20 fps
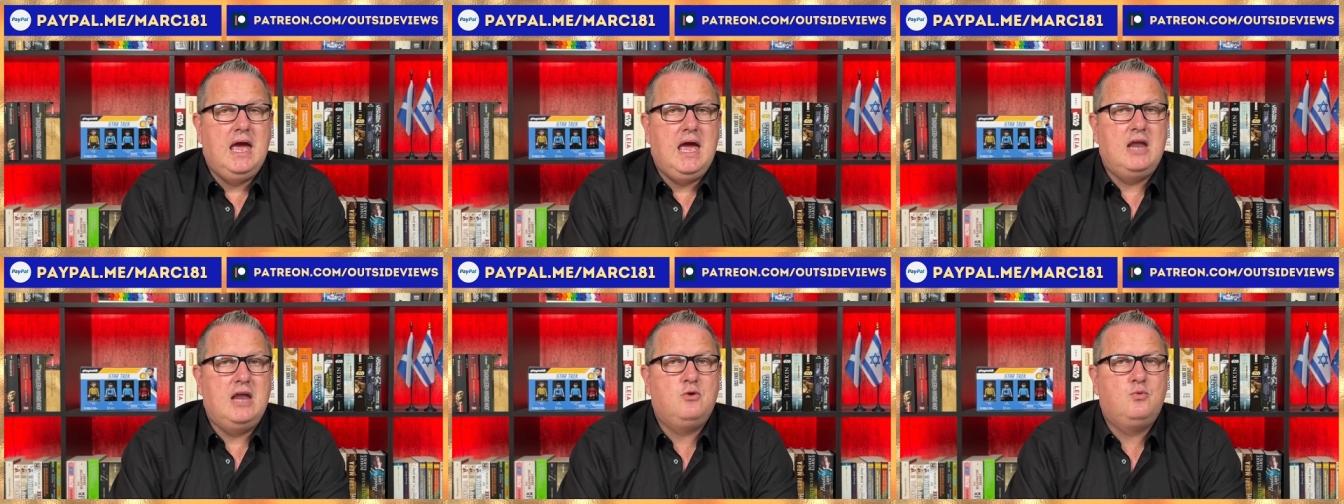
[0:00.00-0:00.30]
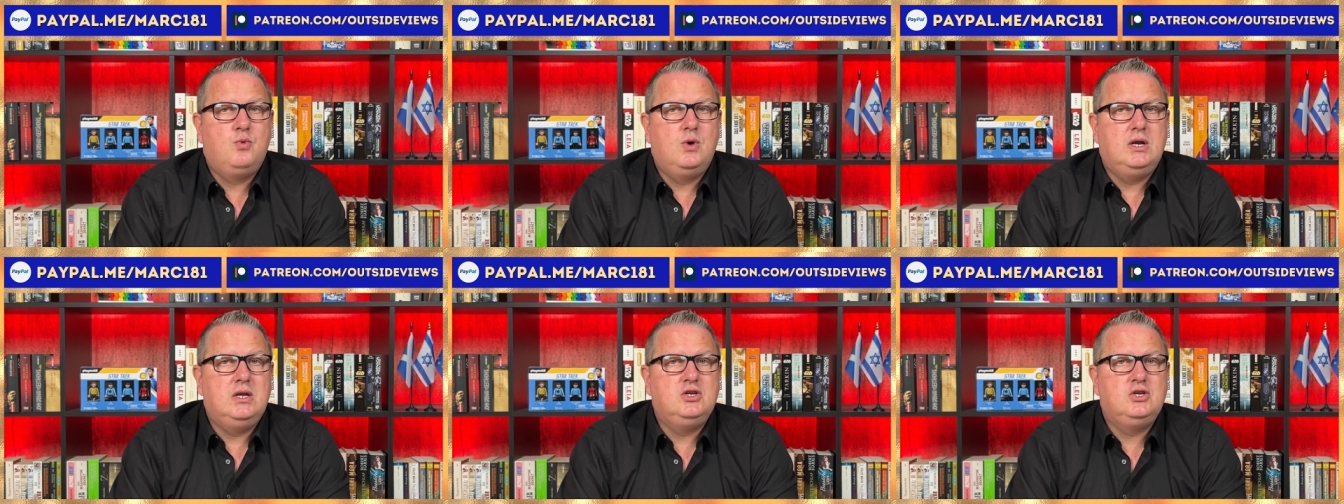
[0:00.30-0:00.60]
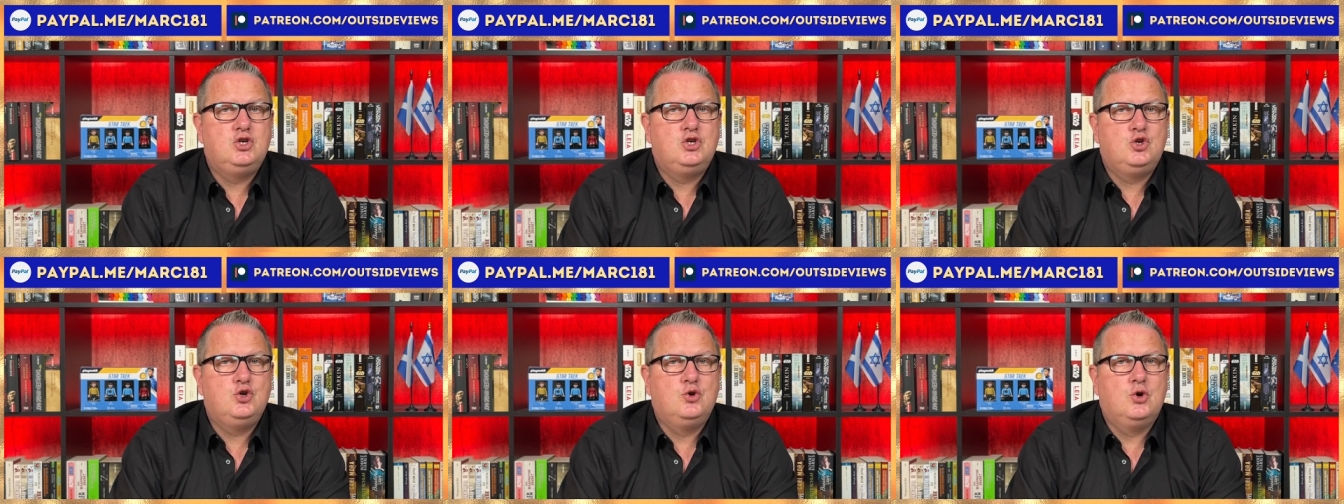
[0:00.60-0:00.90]
and will
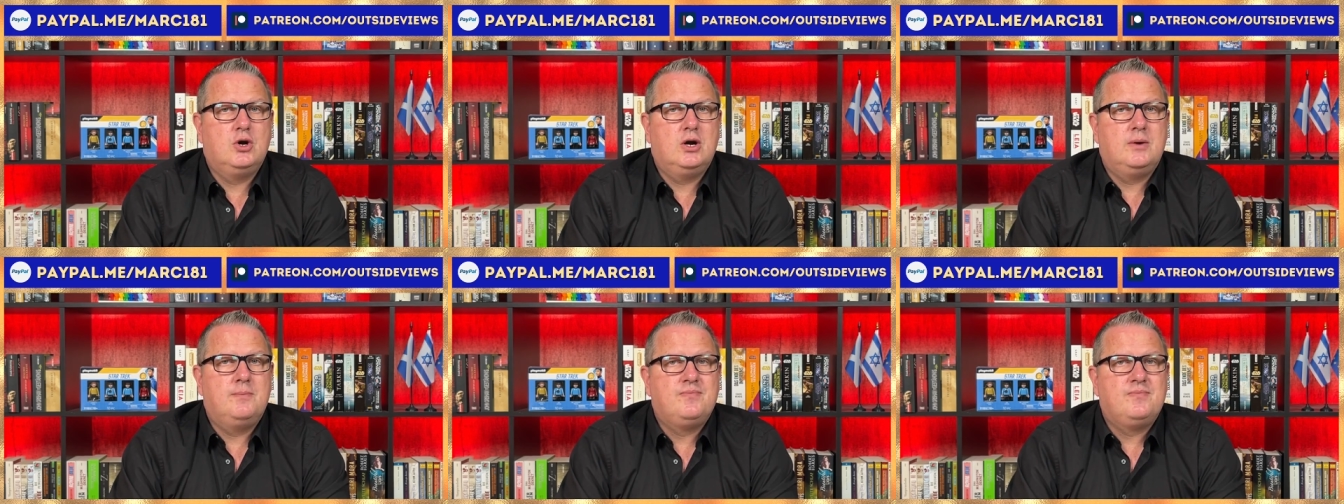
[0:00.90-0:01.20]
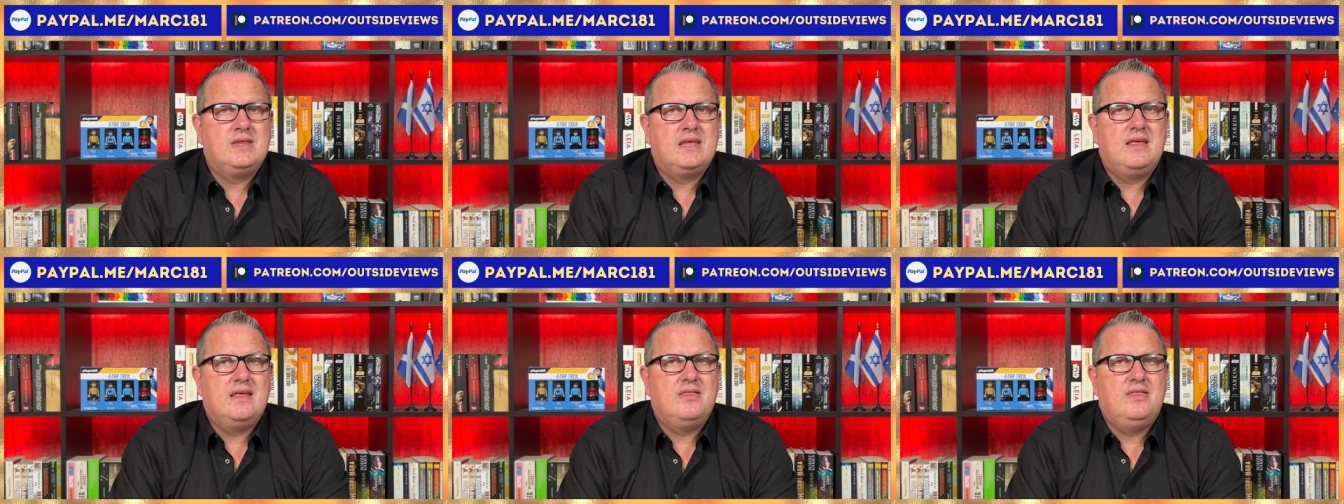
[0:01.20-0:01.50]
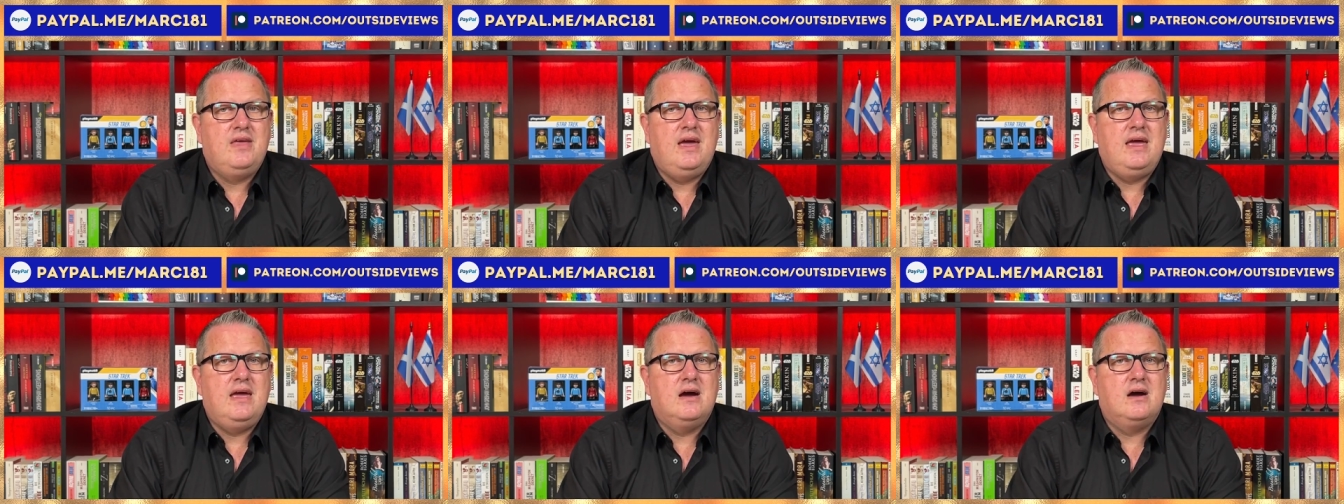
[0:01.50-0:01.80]
ensure
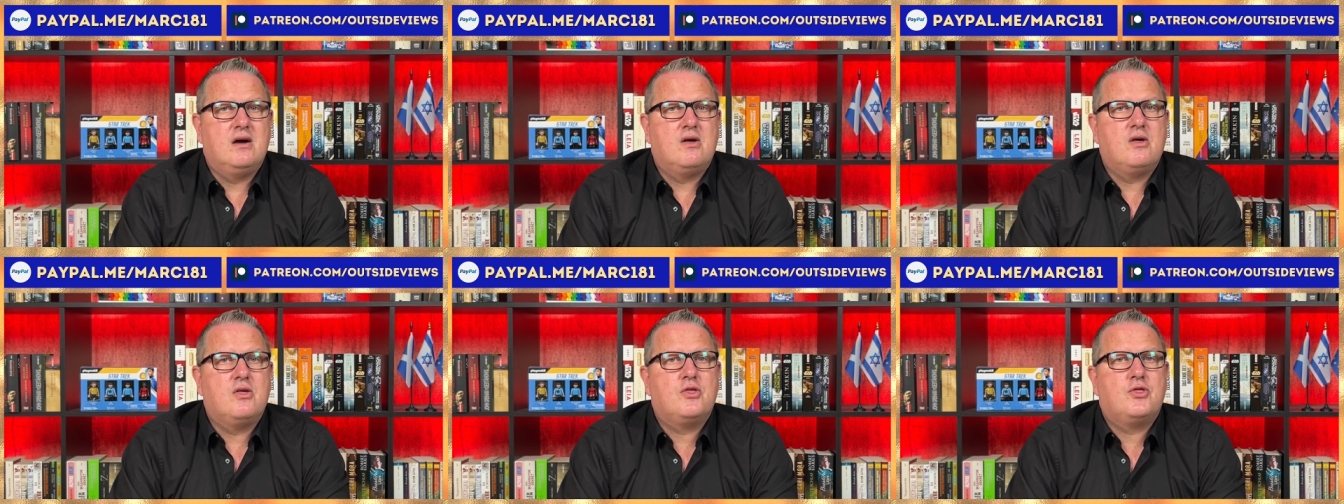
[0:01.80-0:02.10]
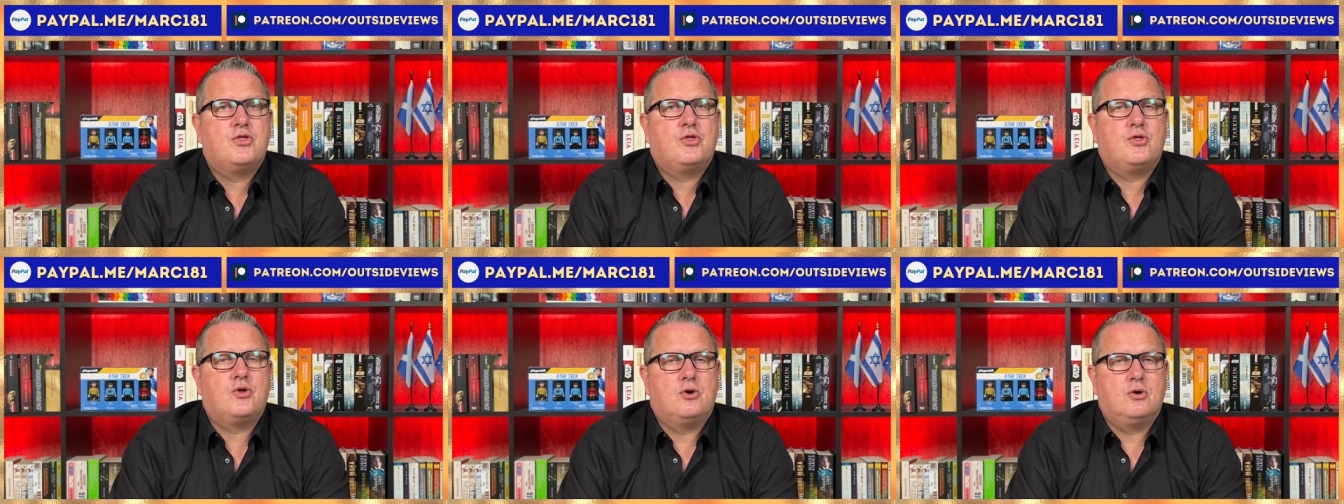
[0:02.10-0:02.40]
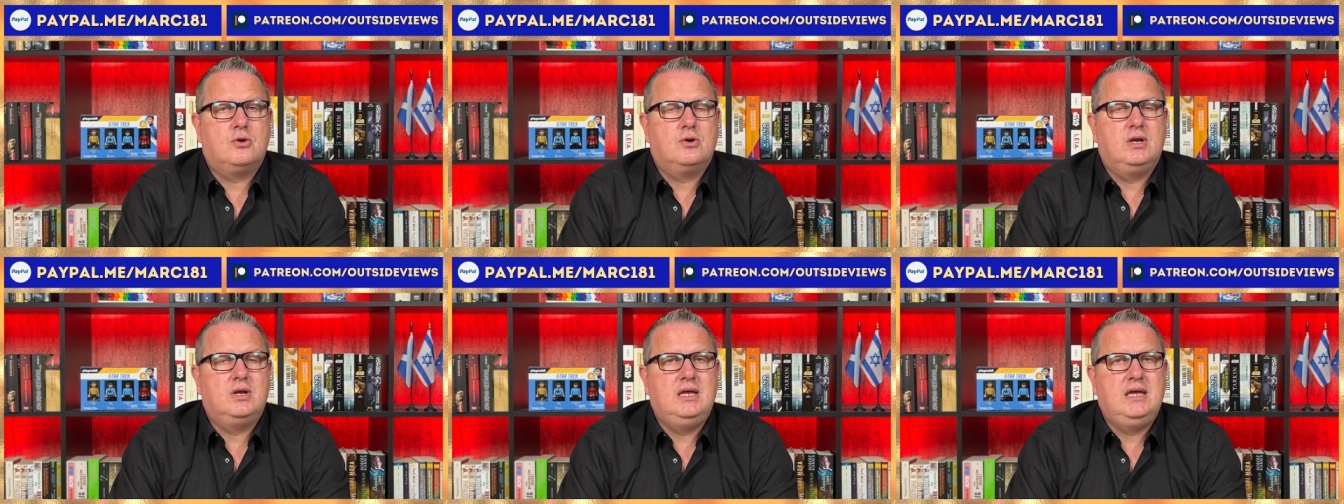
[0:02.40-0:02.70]
they are
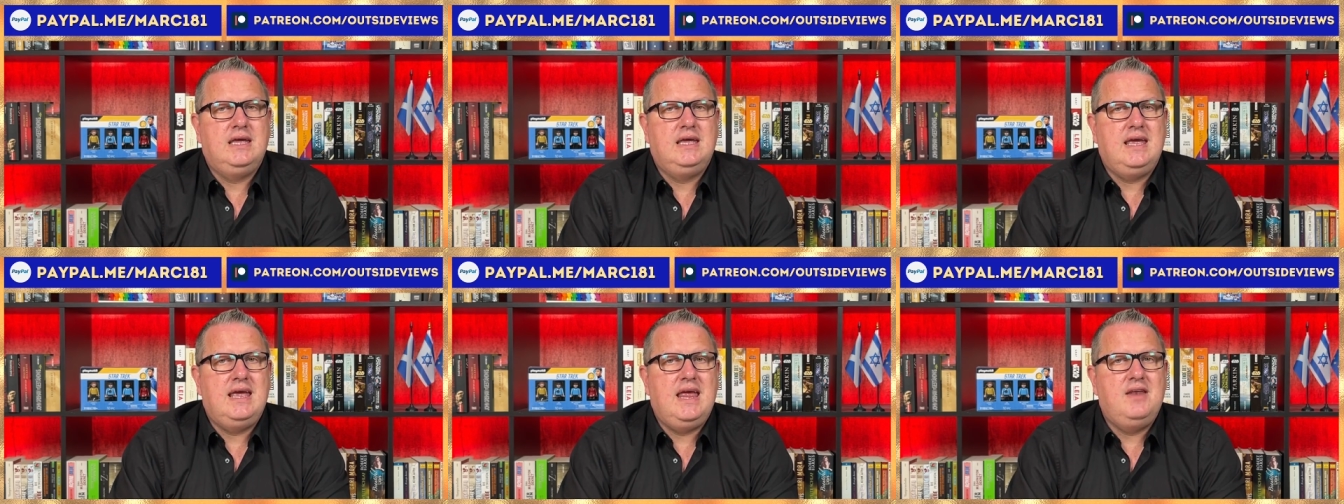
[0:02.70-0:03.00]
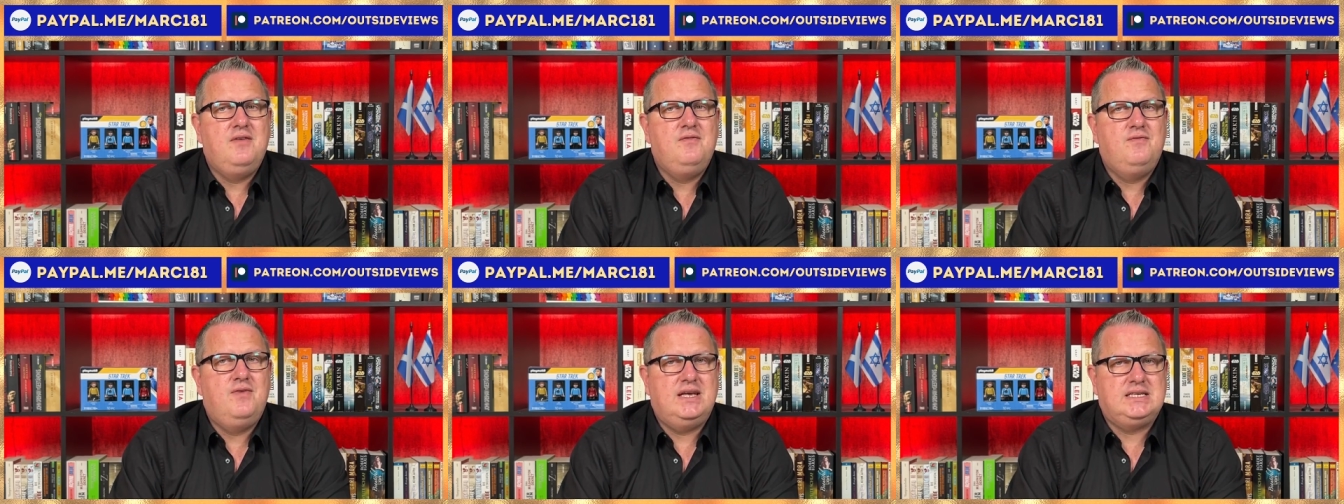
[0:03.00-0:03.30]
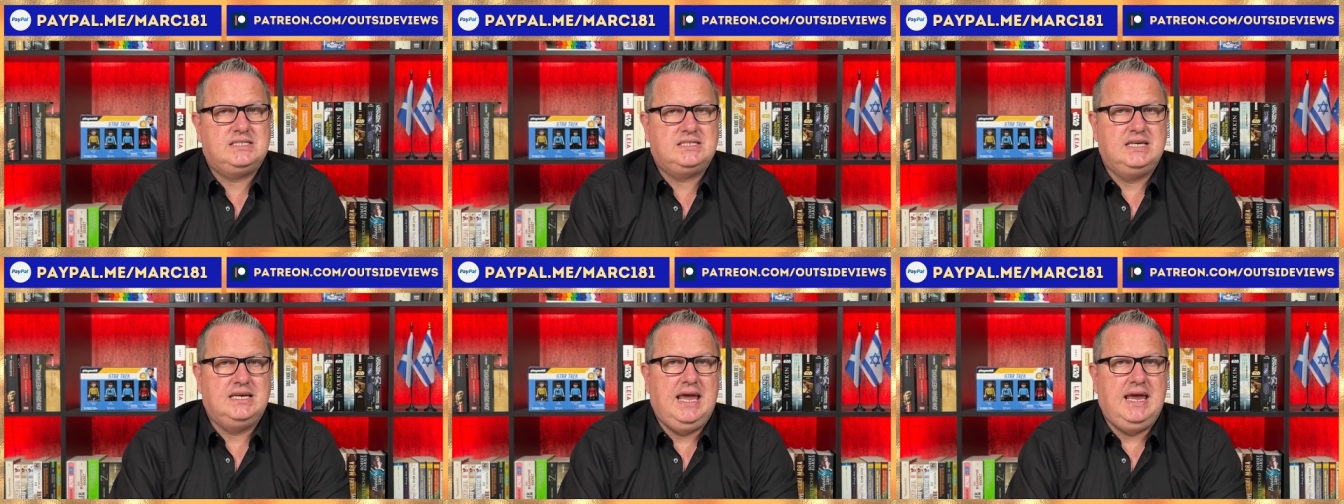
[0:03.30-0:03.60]
thoroughly
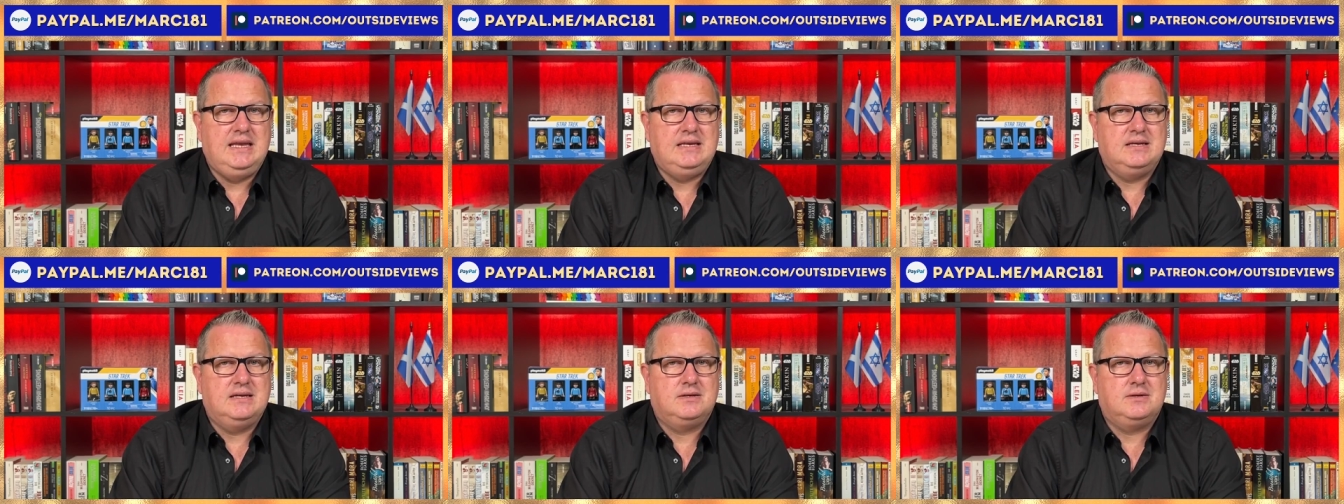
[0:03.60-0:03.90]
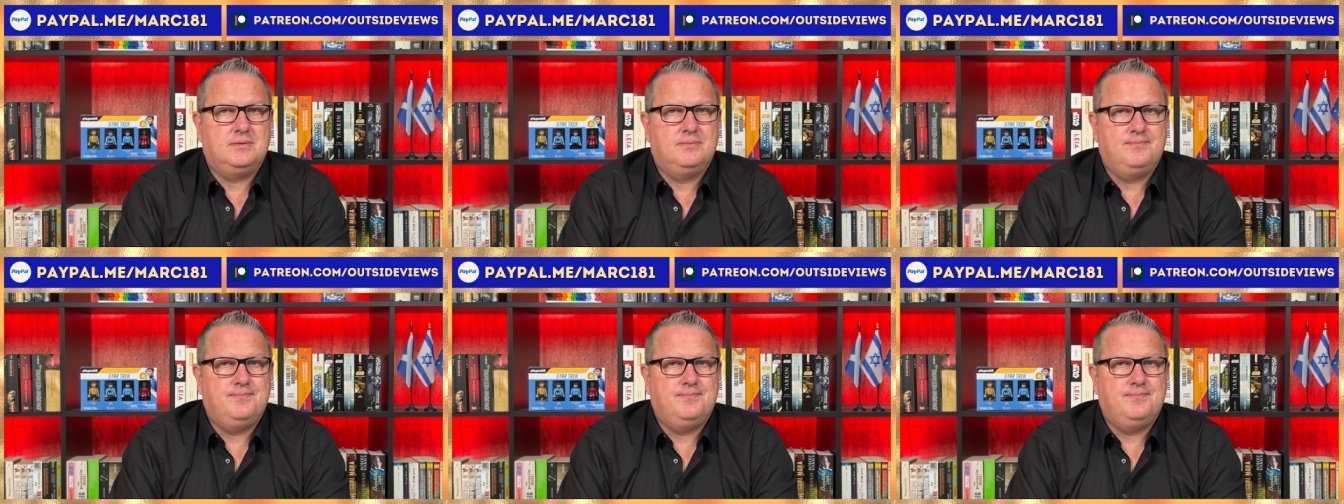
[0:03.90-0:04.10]
investigated."